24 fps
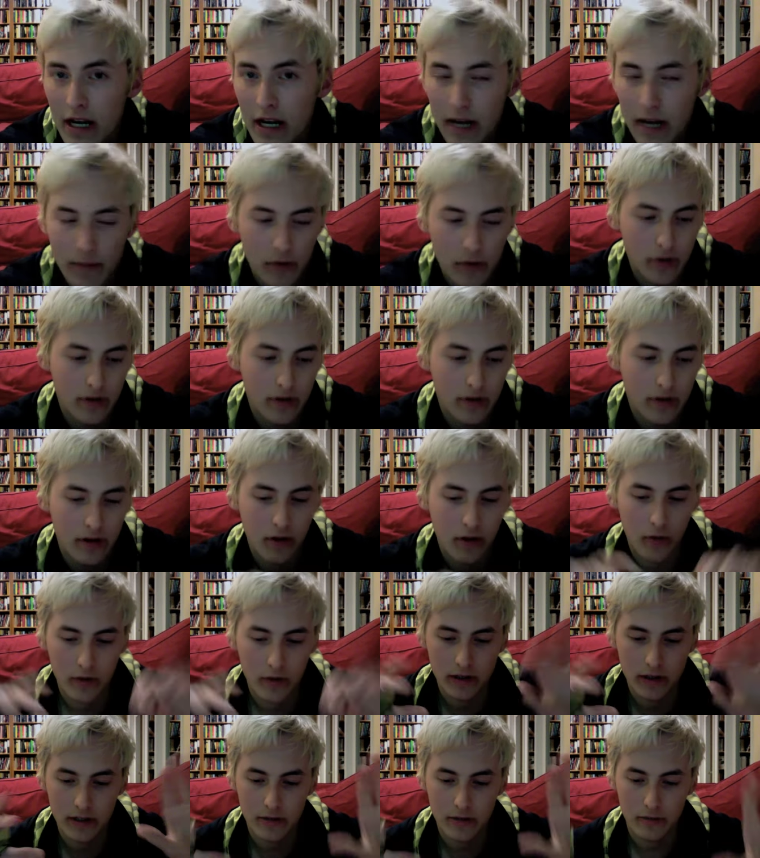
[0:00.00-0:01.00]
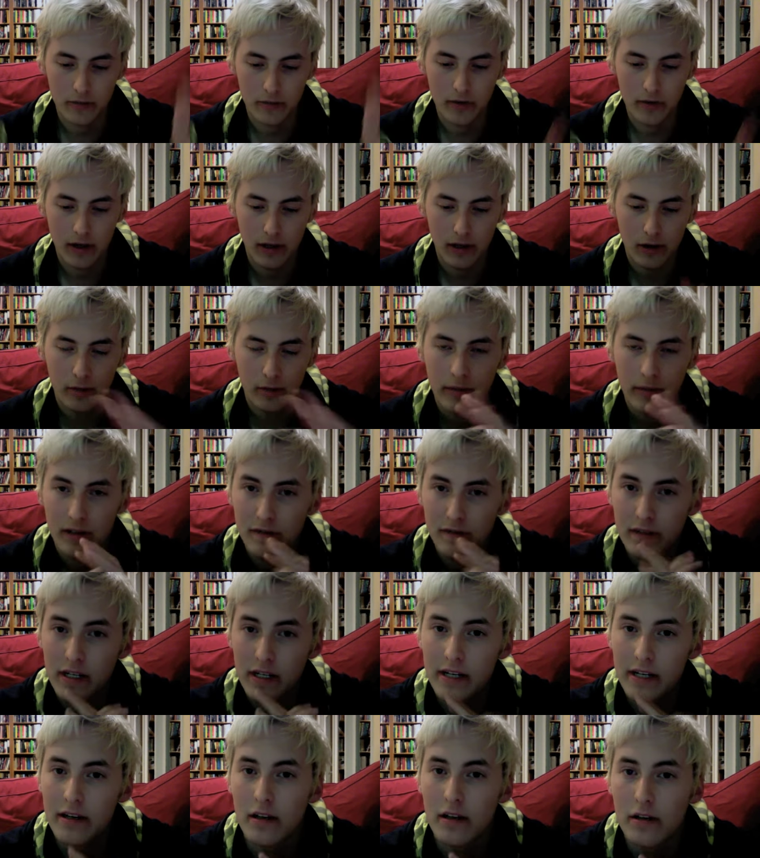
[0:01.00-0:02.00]
I'm going to go into a little bit of
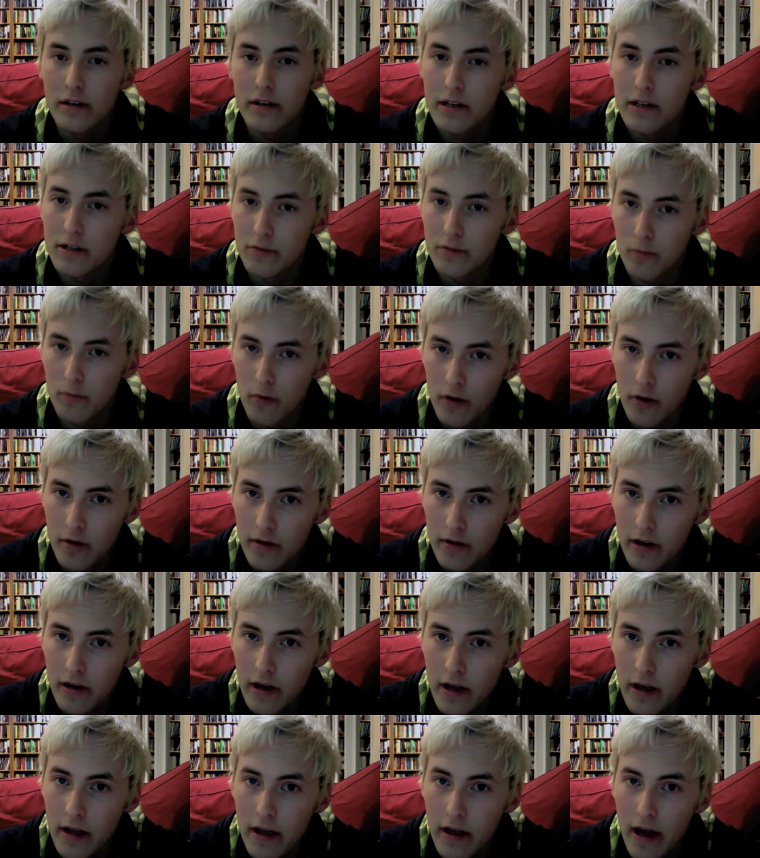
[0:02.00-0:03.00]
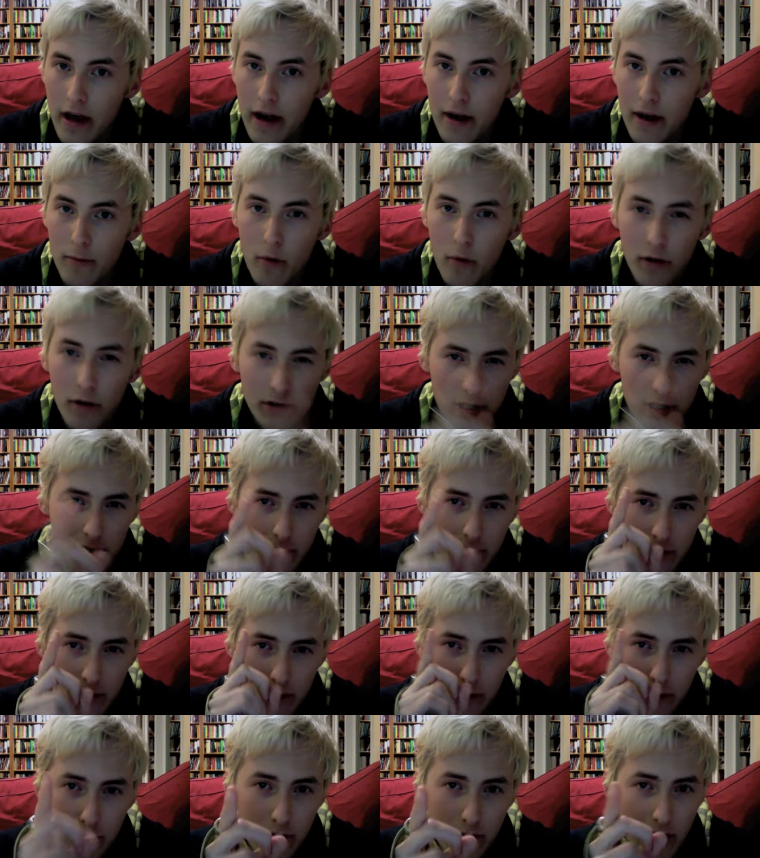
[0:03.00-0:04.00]
detail on each word, and I want
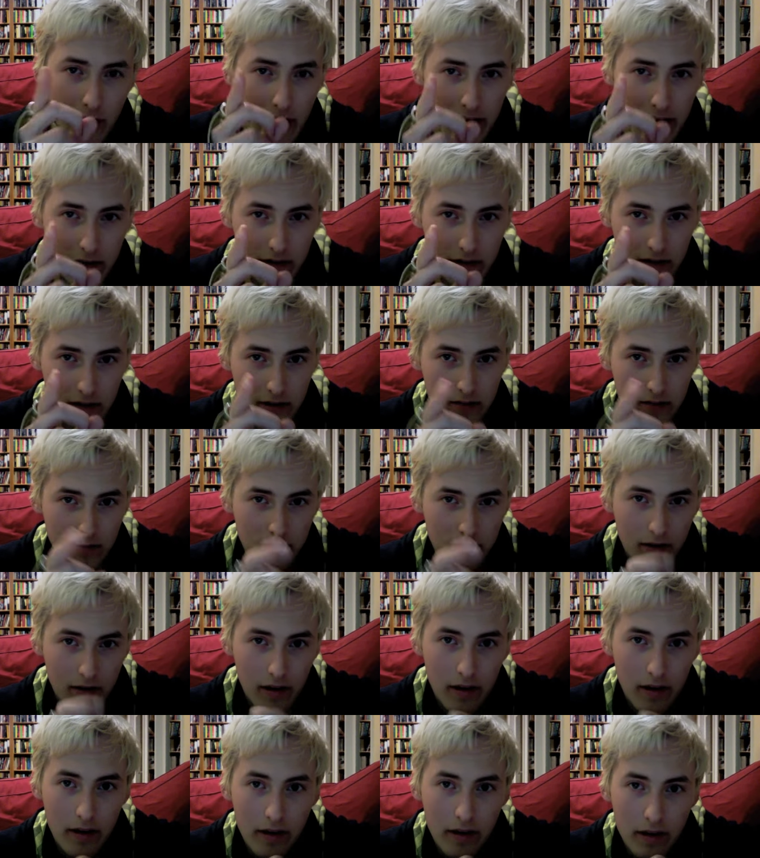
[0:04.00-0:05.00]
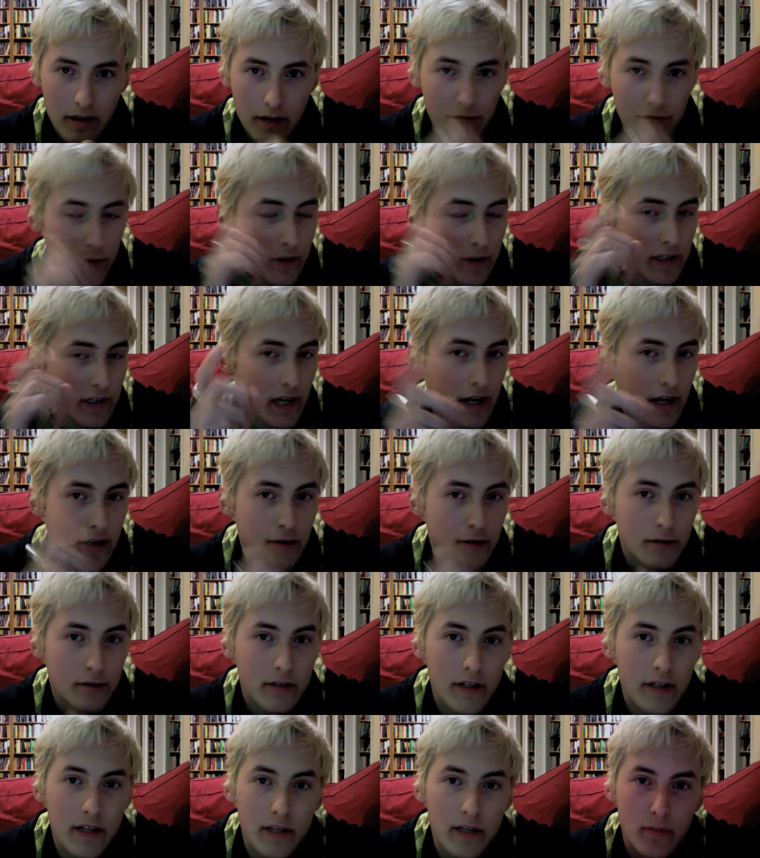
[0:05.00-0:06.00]
you guys, if you decide to go
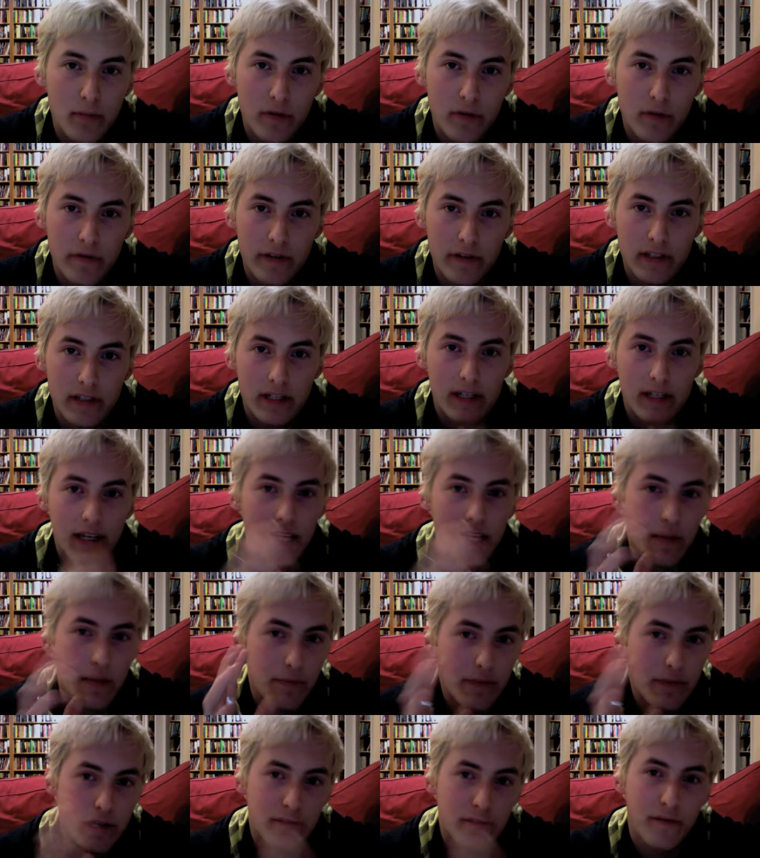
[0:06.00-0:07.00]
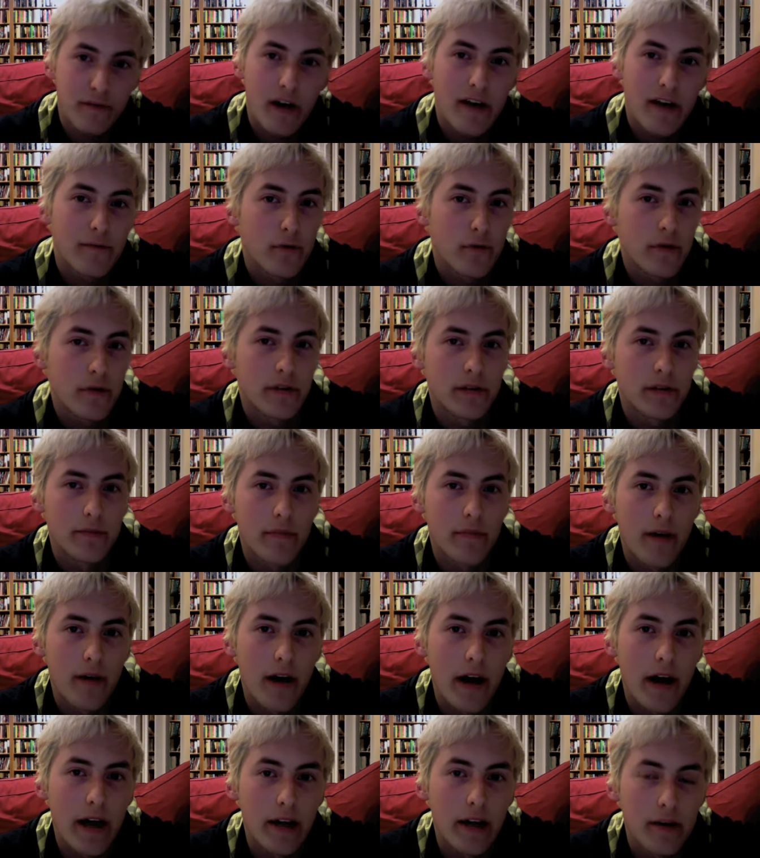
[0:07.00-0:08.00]
see these movies, to keep these 5 words in
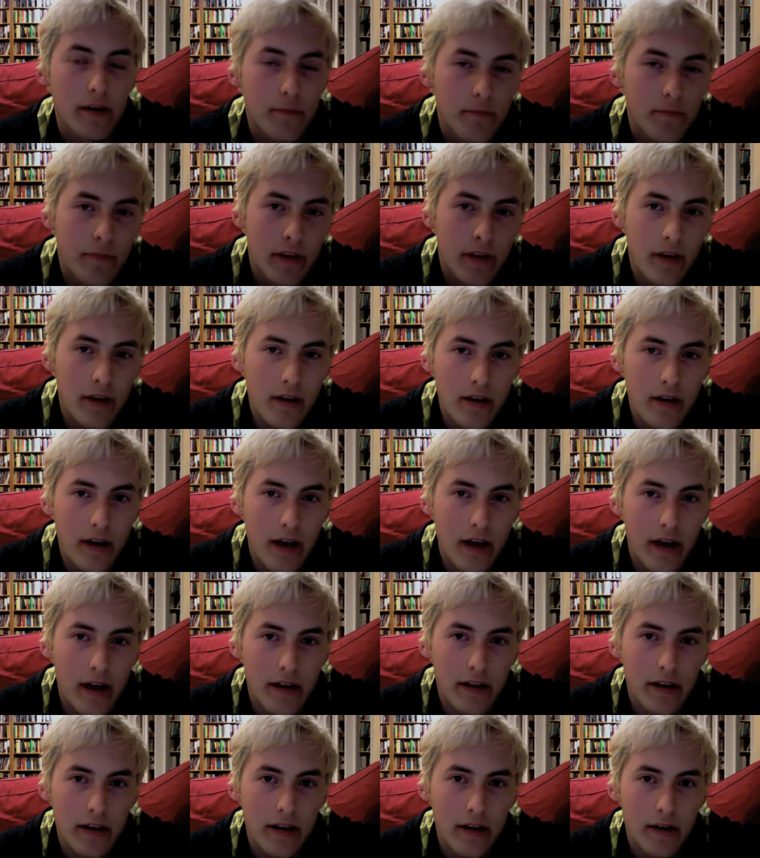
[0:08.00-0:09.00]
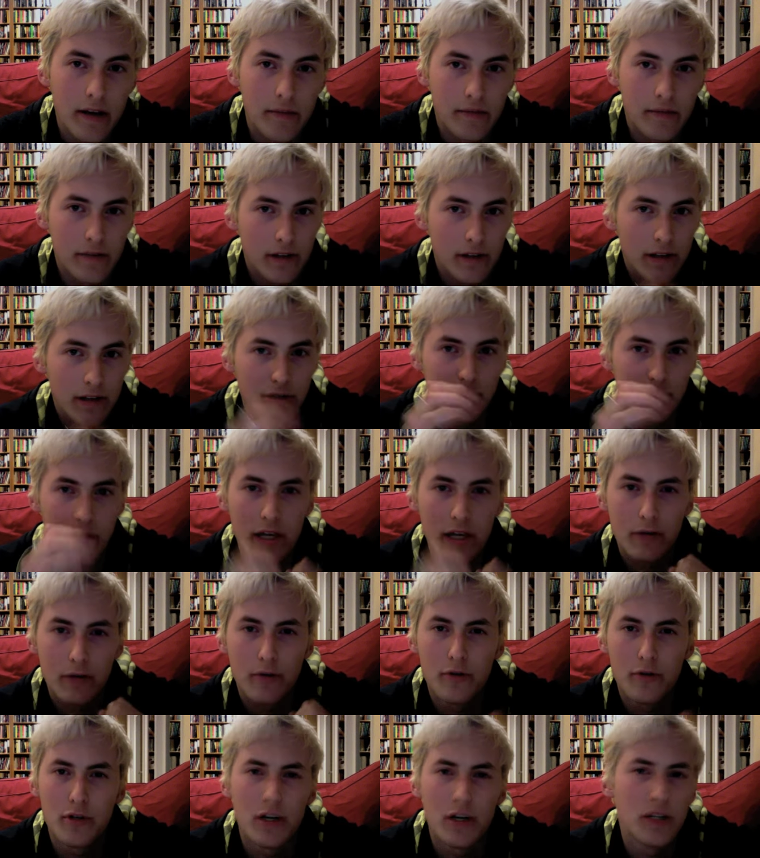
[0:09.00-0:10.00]
mind, and I'll let you make
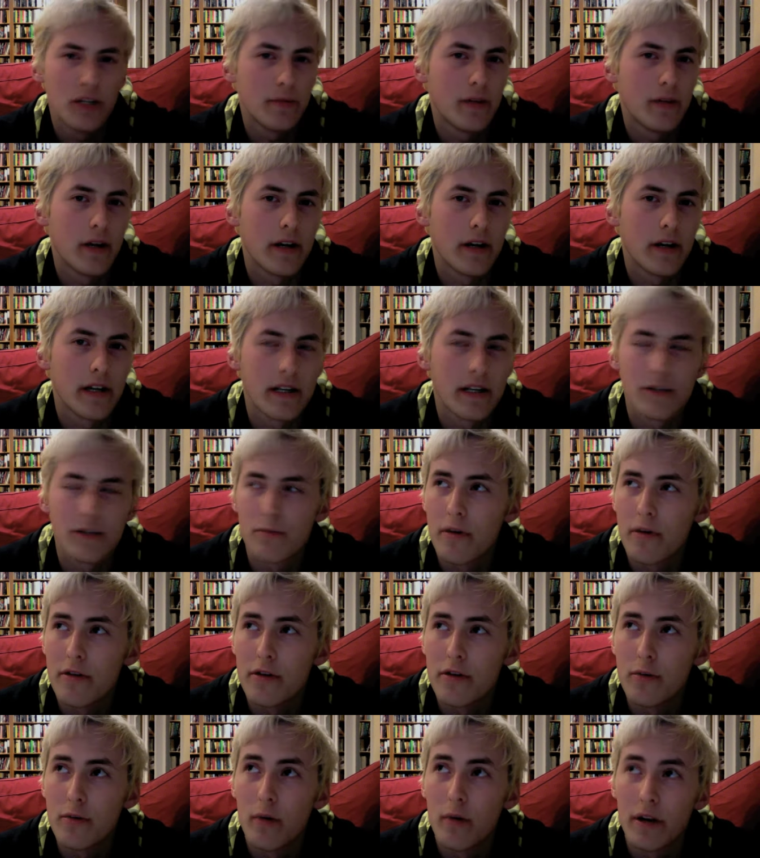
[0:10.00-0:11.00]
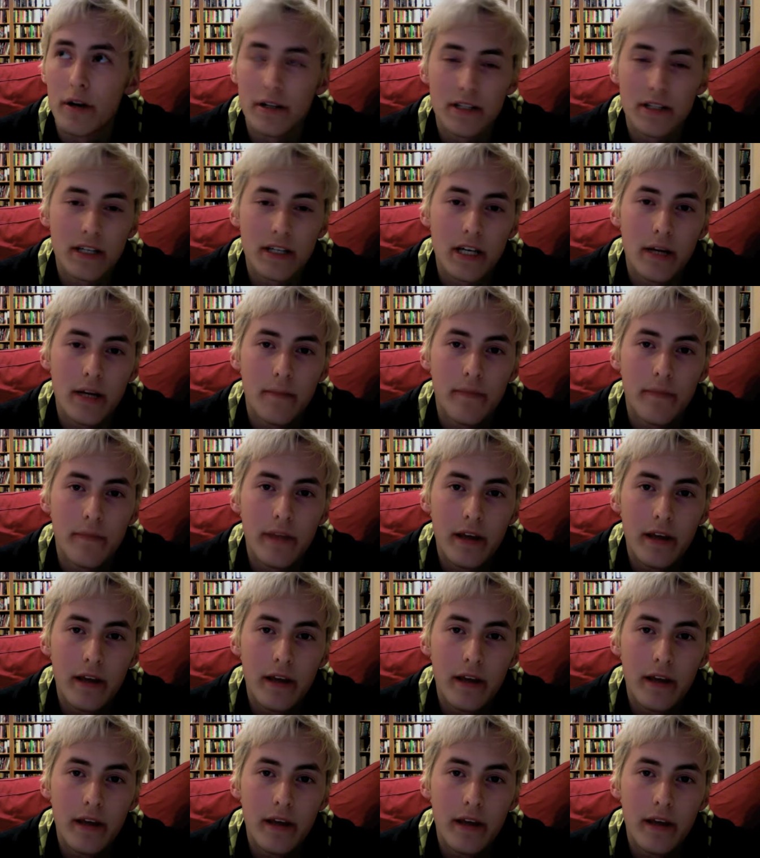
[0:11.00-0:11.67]
your own judgment on, I guess, whether you want to see them,